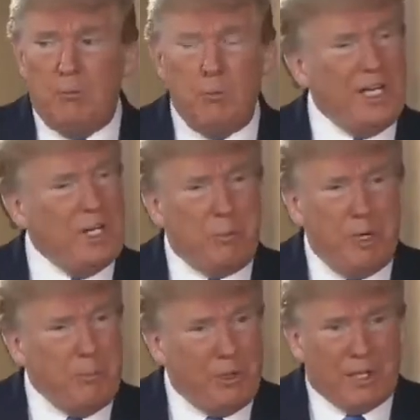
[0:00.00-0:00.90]
million
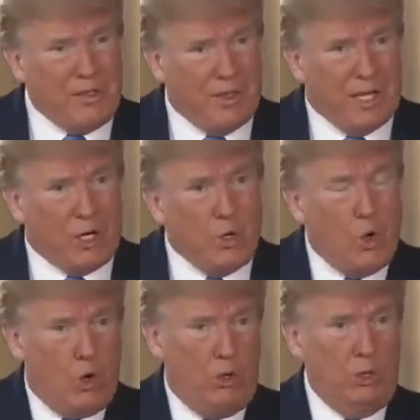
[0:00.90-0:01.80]
people, I think,
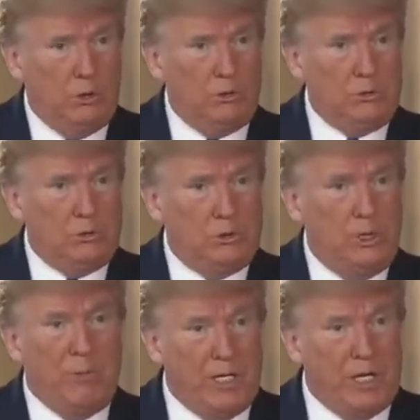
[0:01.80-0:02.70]
or
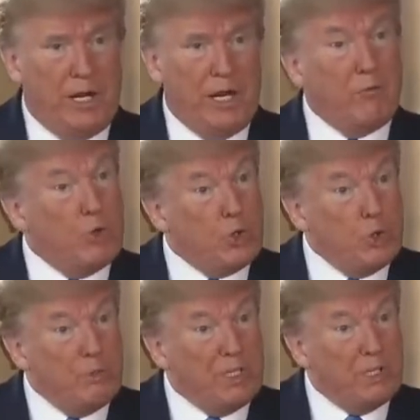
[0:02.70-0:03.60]
a million and a half or
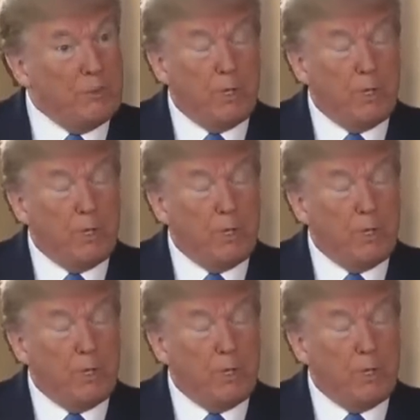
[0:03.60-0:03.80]
two million